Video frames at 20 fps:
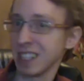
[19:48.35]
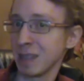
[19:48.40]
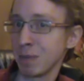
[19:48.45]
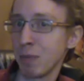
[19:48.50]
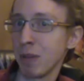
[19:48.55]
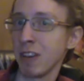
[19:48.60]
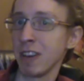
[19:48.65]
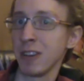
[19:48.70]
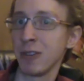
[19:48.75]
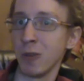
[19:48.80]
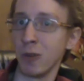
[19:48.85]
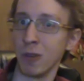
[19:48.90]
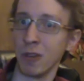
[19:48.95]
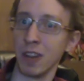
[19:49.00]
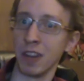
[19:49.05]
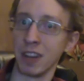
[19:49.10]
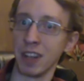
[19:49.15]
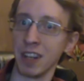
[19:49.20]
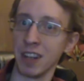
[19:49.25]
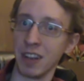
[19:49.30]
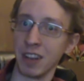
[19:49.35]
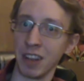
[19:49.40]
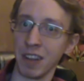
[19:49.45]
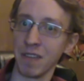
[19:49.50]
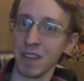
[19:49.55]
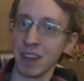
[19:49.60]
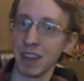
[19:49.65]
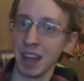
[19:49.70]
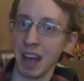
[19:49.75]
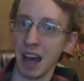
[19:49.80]
It's pretty cool looking, I'll
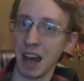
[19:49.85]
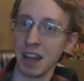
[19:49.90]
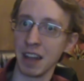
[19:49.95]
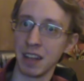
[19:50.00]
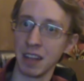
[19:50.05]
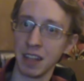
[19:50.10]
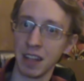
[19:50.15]
give it that.